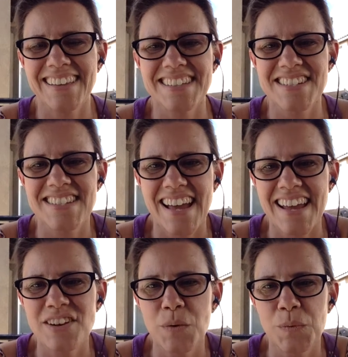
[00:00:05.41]
English
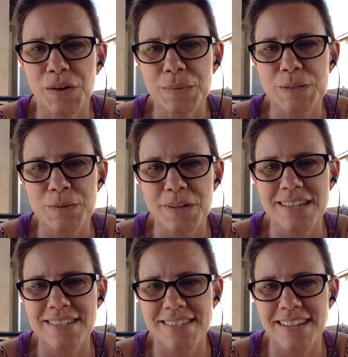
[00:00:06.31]
9. Welcome to
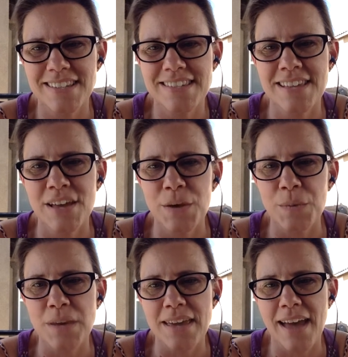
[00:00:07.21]
week 6.
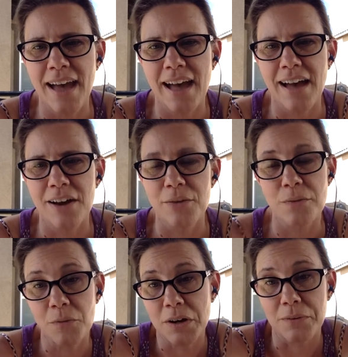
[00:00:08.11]
We're
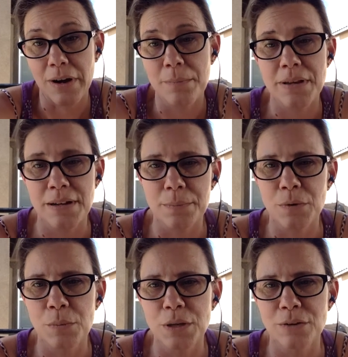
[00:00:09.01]
wrapping up
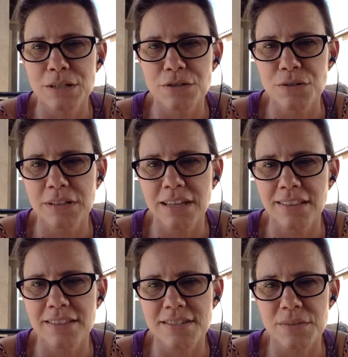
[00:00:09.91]
Romeo and
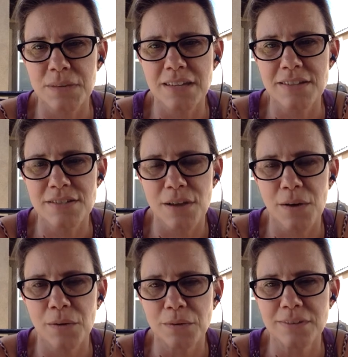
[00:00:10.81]
Juliet this week,
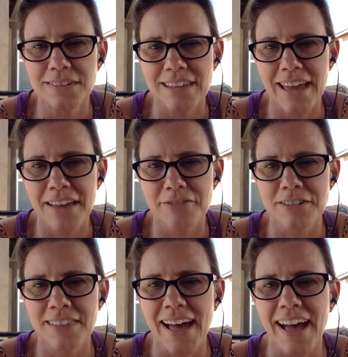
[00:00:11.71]
so yay
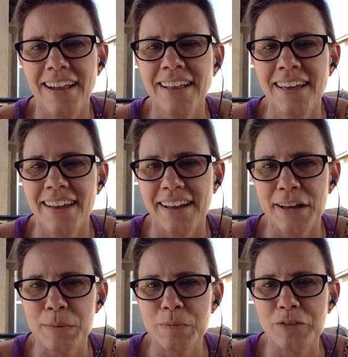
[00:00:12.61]
for that,
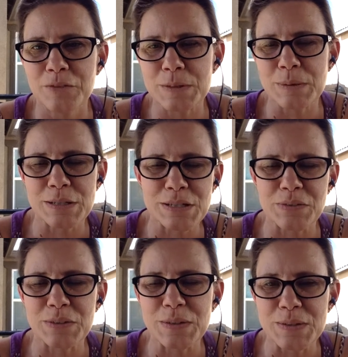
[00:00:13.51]
especially
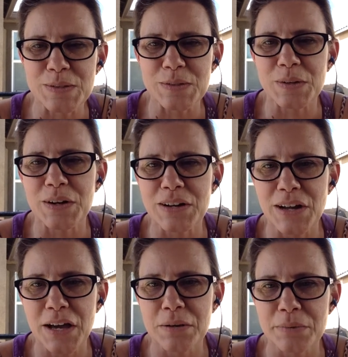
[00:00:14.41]
for those who are
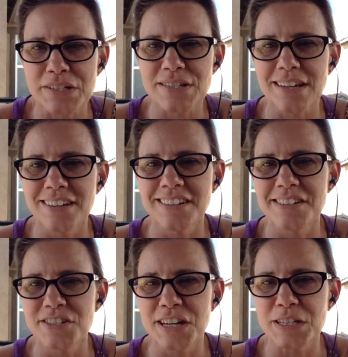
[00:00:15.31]
not
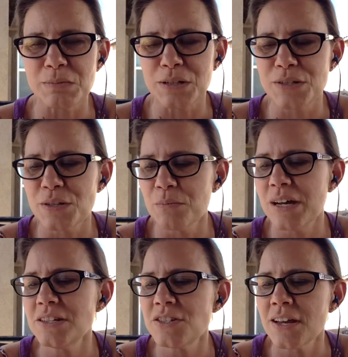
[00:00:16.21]
appreciating Shakespeare so
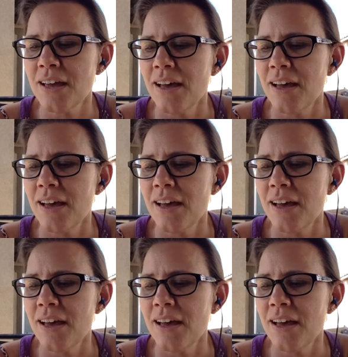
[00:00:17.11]
much.